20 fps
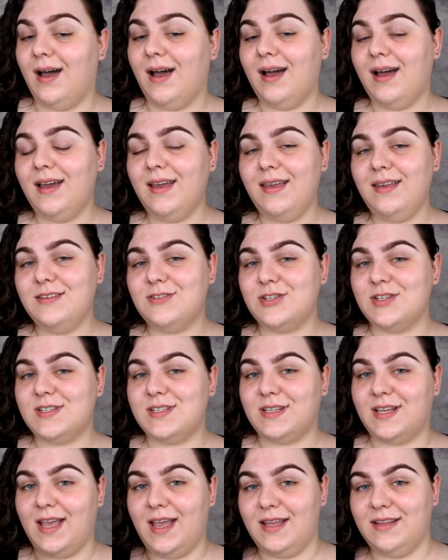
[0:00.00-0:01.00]
I
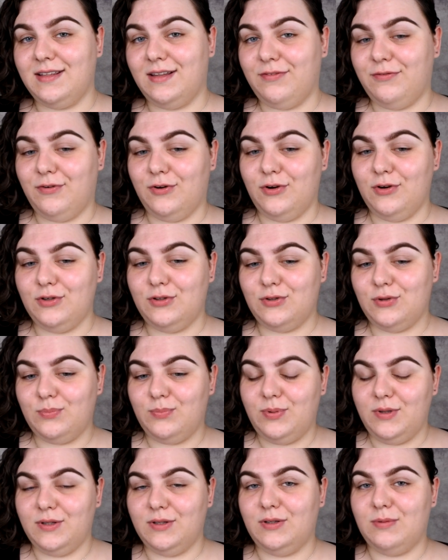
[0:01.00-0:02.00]
just can't afford to
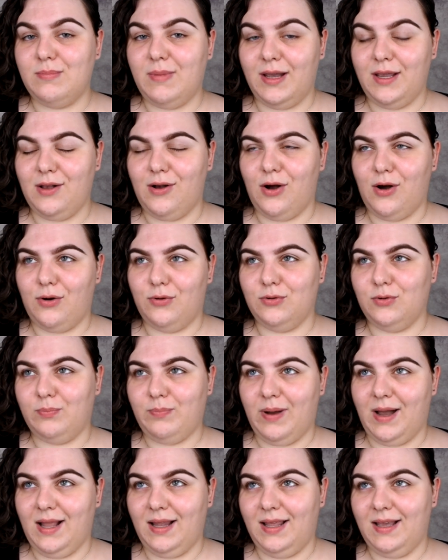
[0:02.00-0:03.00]
build my own
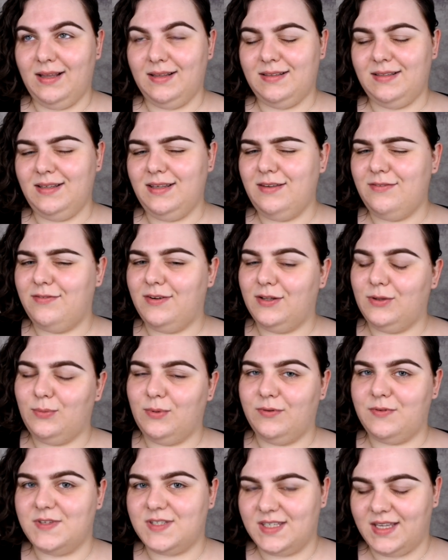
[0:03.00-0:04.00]
palette, even
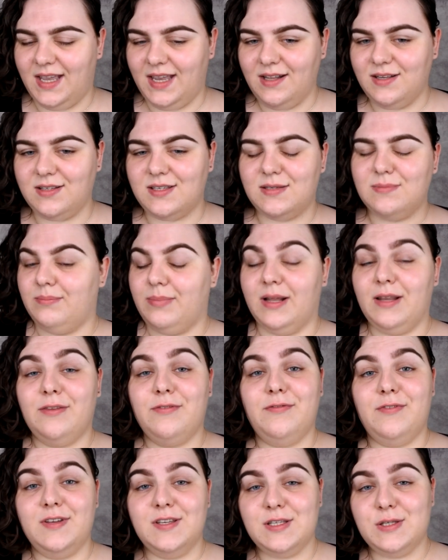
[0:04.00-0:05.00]
with sales,
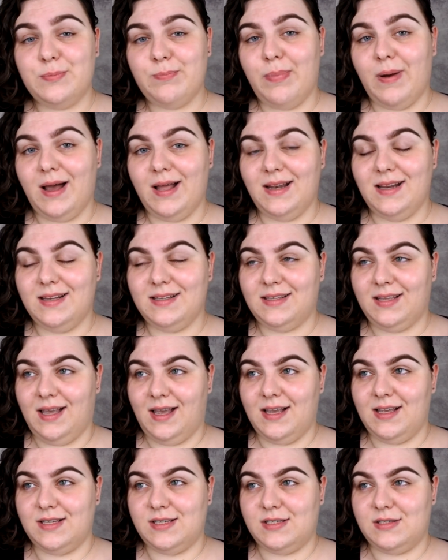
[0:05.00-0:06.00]
but this palette
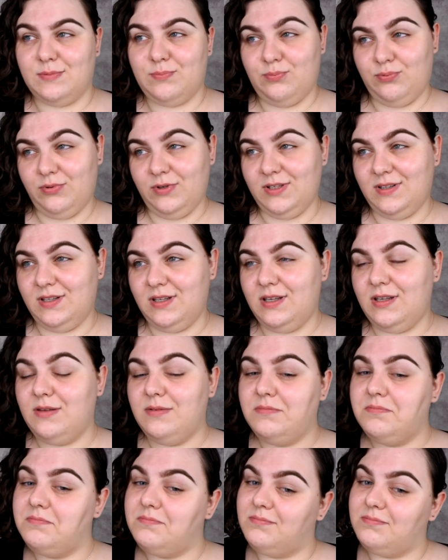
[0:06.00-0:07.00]
has
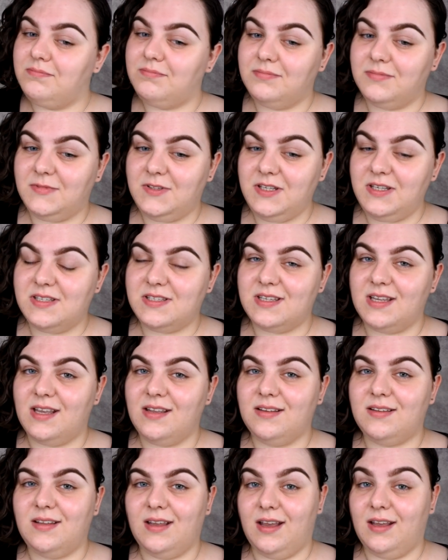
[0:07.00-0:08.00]
pretty
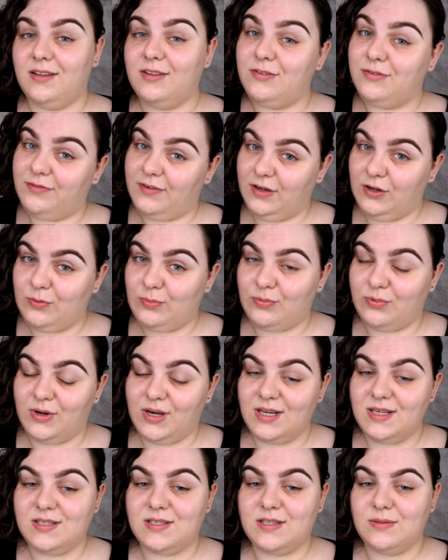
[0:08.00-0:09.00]
decent and fair
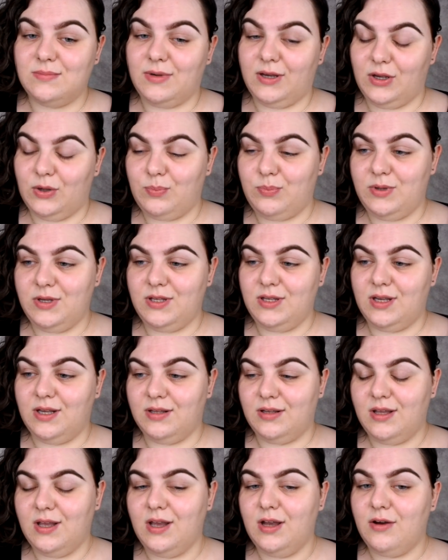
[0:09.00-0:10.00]
price, in my
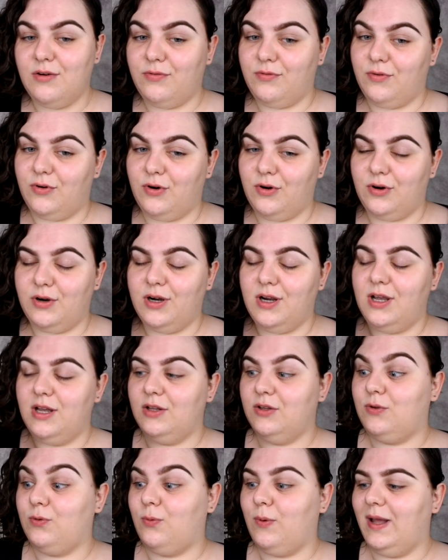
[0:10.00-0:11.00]
opinion, for
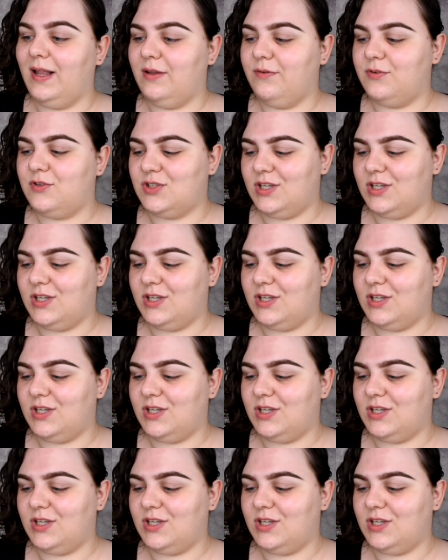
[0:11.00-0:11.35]
12